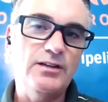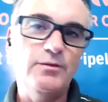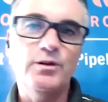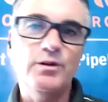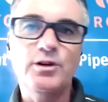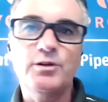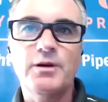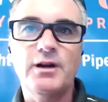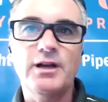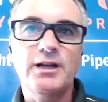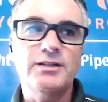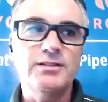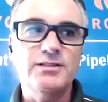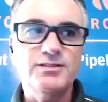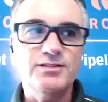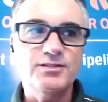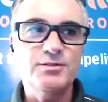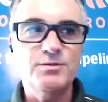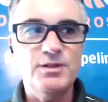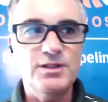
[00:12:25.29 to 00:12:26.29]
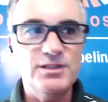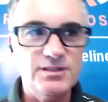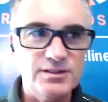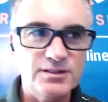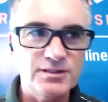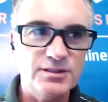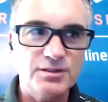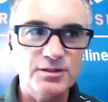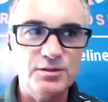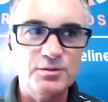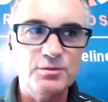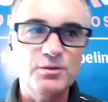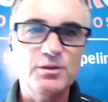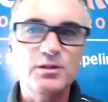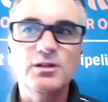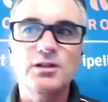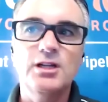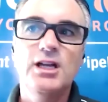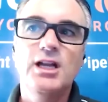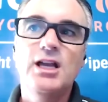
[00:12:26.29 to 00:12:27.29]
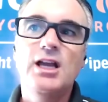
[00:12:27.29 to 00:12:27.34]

work practice, otherwise it's not going to work.